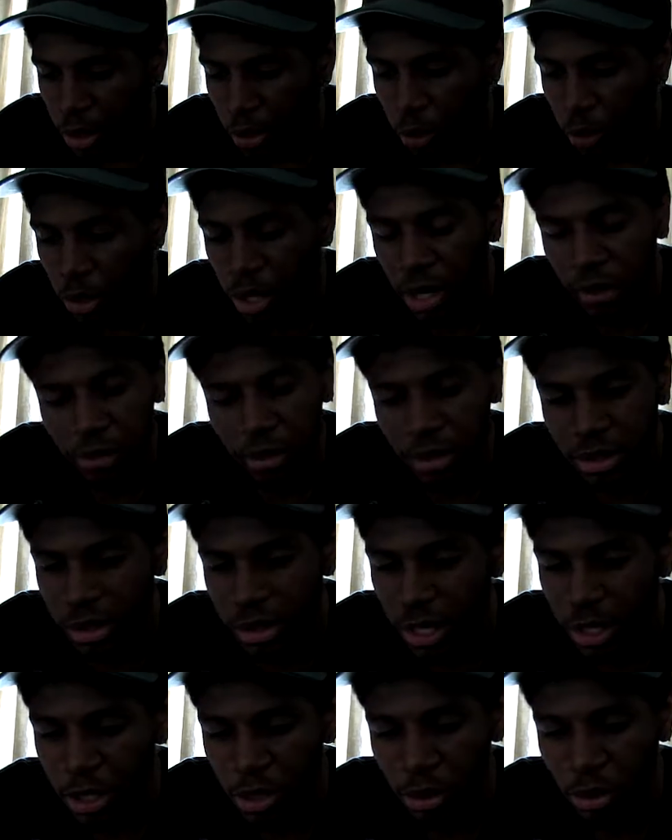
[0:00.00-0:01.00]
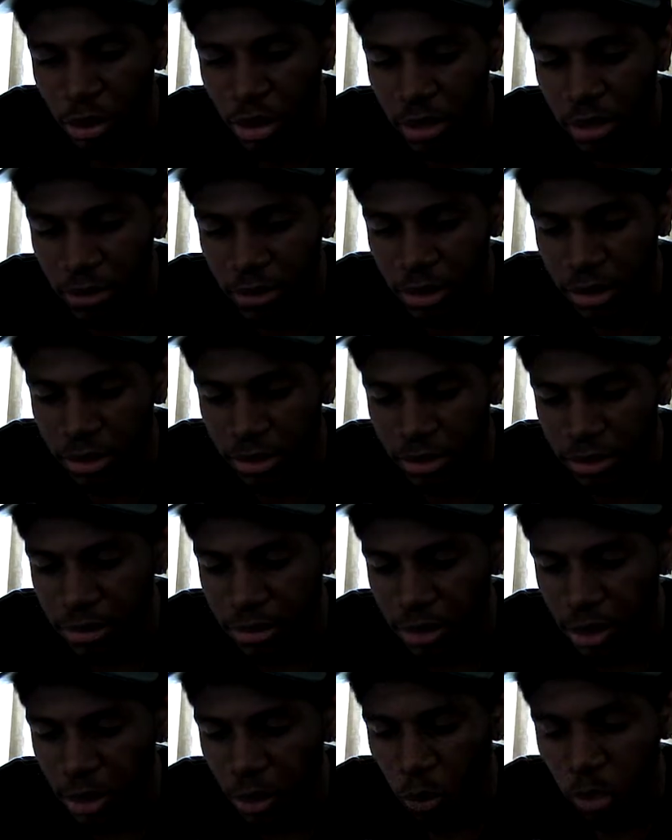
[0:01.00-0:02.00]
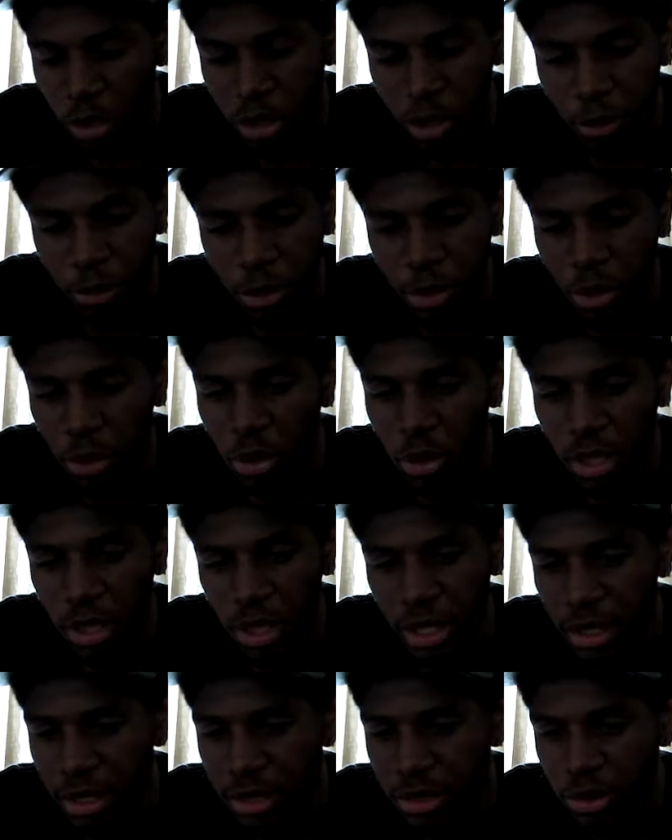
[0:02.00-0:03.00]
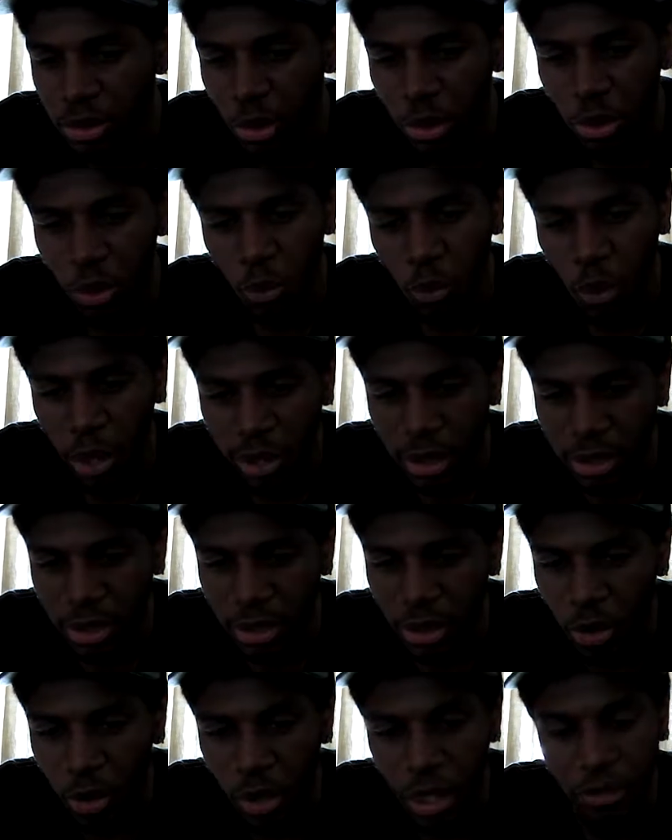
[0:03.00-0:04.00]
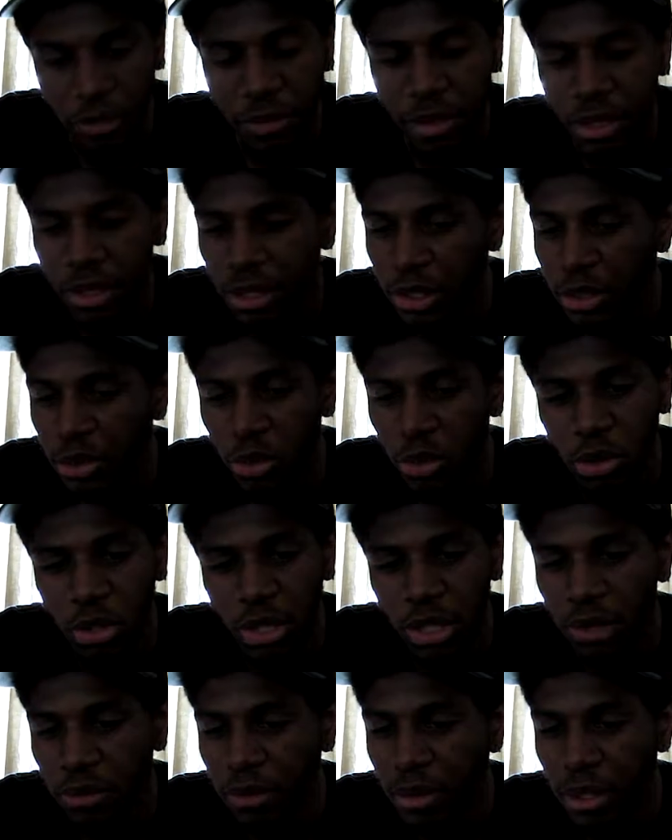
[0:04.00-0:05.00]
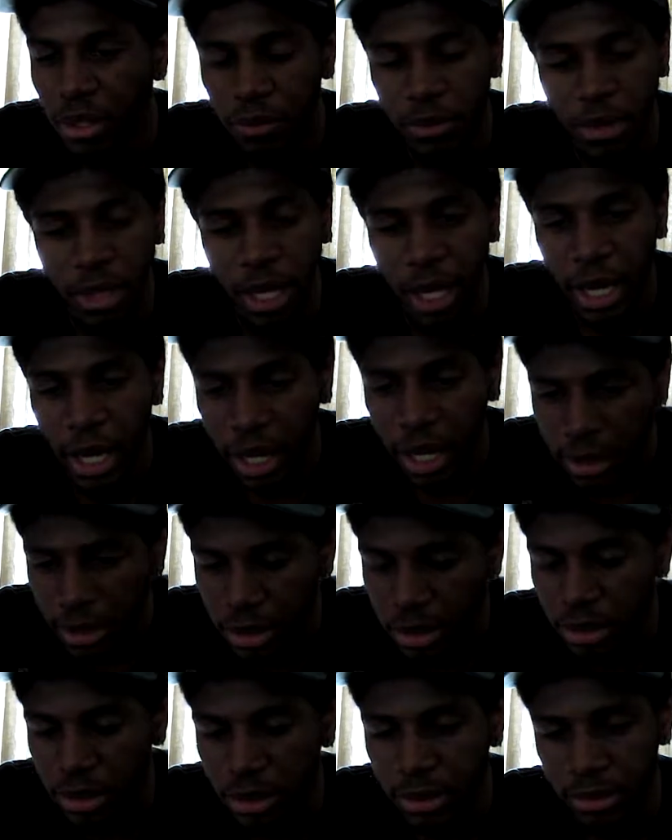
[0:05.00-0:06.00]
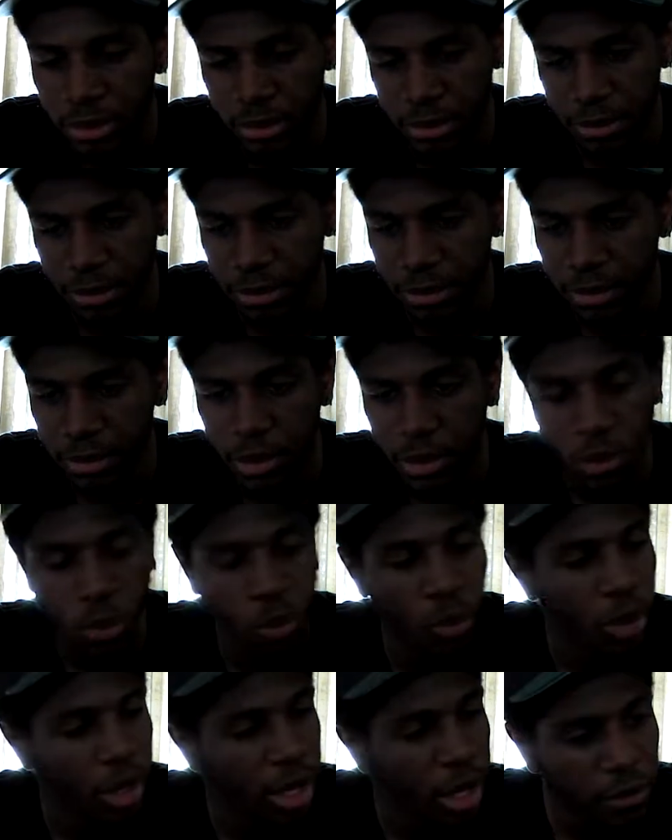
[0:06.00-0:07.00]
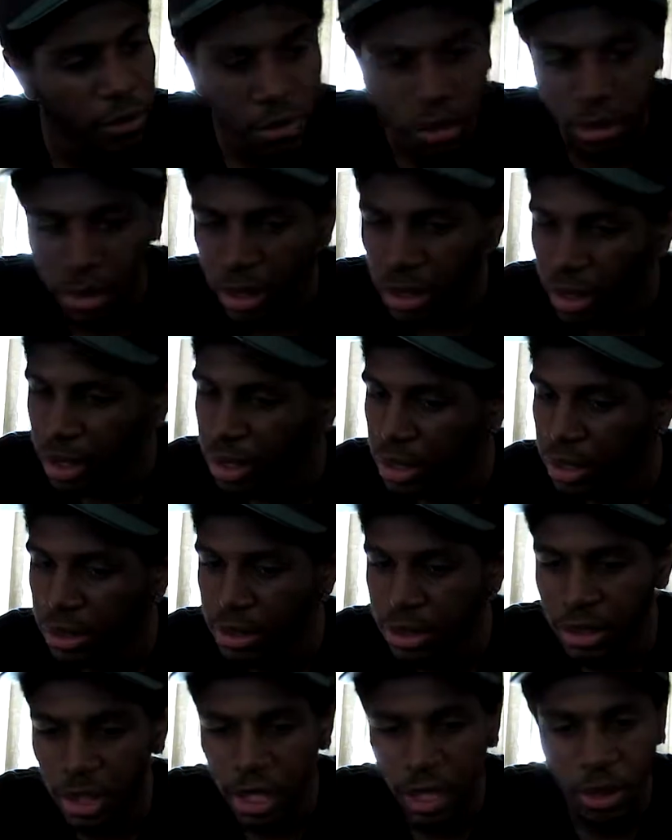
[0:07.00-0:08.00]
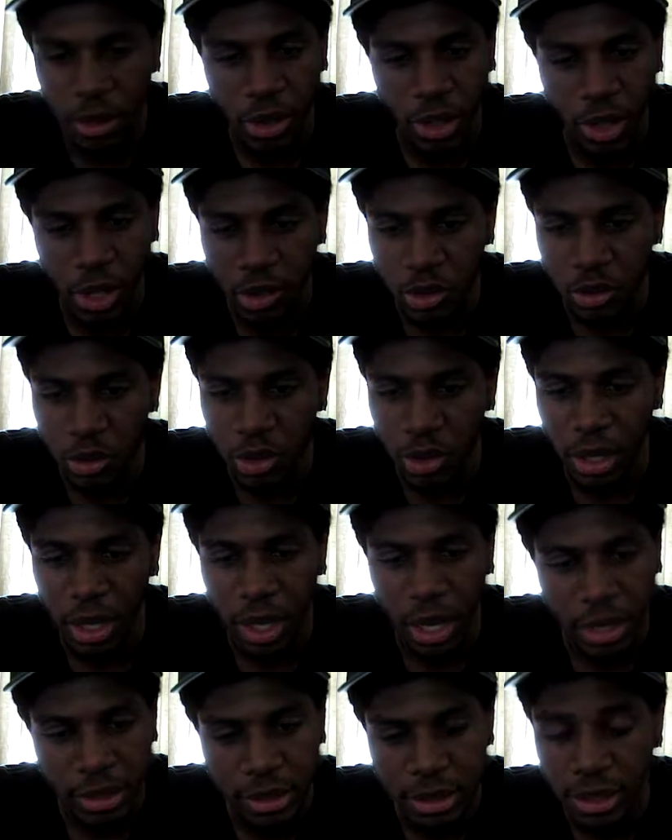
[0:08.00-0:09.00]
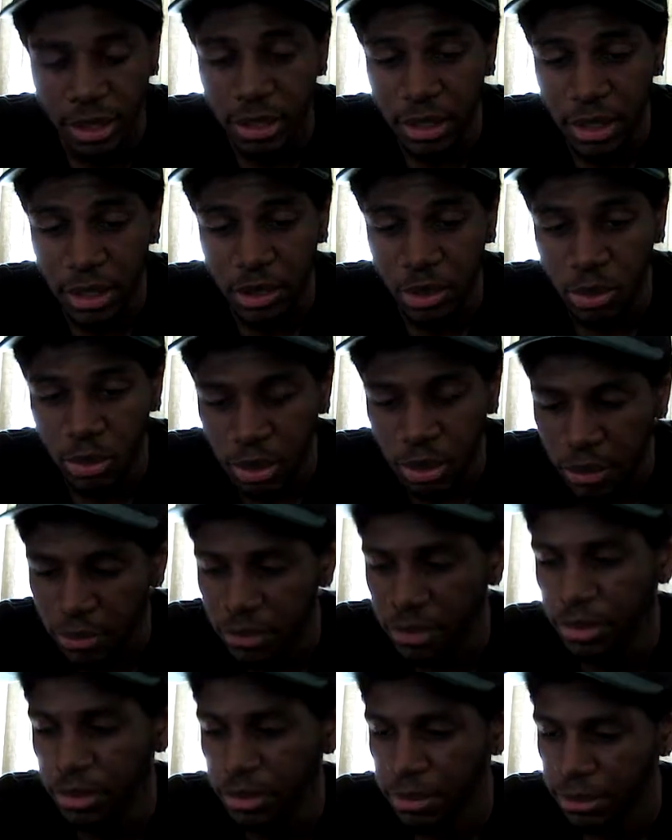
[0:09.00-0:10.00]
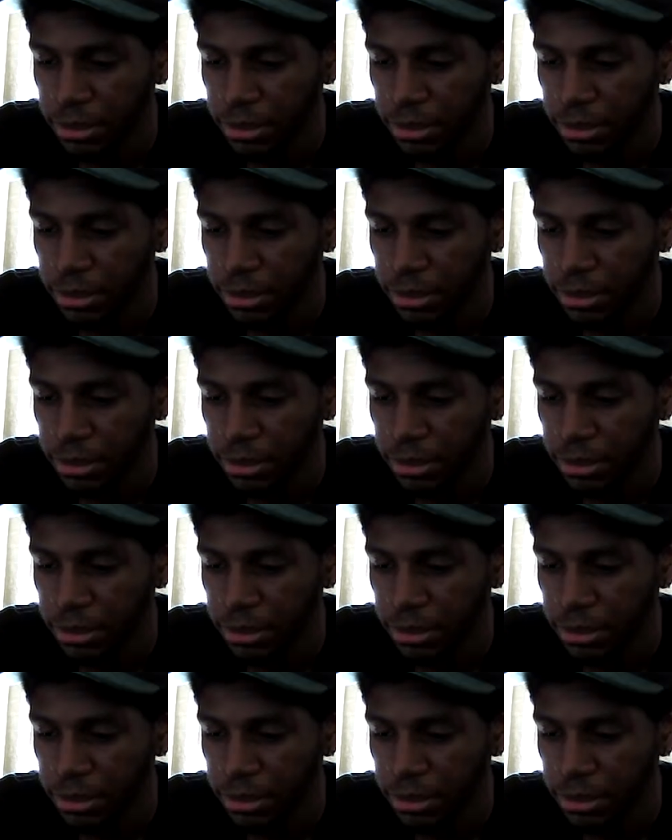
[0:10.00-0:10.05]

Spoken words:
whatever state you live in, whether it be on the east or the west, you could even live in Canada, whatever state or country or continent that you live in,